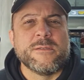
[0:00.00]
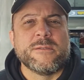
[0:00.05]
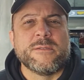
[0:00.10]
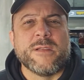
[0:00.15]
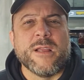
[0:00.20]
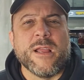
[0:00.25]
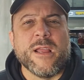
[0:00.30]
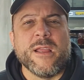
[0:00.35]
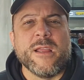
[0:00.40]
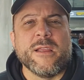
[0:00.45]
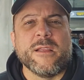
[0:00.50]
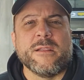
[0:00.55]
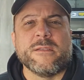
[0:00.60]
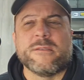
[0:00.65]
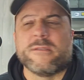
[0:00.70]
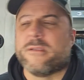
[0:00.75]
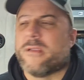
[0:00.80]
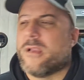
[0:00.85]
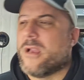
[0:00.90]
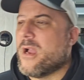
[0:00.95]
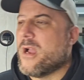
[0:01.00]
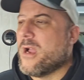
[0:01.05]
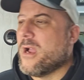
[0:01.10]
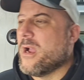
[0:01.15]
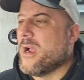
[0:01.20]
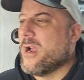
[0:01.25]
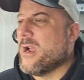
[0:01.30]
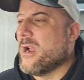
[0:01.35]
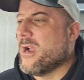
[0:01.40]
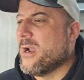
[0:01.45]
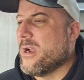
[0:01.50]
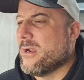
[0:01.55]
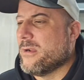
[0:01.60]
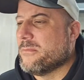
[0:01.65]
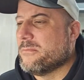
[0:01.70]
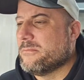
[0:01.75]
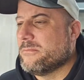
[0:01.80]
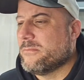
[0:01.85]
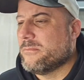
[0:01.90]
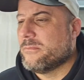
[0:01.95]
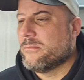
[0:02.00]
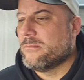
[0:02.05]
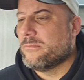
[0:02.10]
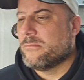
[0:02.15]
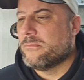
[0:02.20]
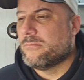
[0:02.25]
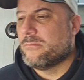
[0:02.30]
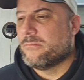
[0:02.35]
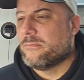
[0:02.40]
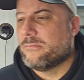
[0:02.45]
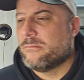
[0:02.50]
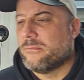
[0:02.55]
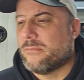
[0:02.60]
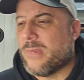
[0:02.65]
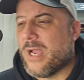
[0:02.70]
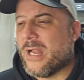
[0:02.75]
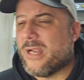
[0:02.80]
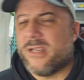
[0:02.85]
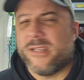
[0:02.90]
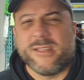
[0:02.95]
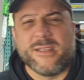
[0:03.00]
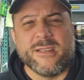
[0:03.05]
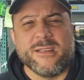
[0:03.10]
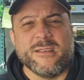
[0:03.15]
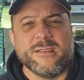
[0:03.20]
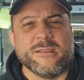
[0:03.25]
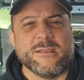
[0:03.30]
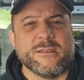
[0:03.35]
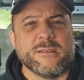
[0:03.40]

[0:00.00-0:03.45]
tangs. I didn't get.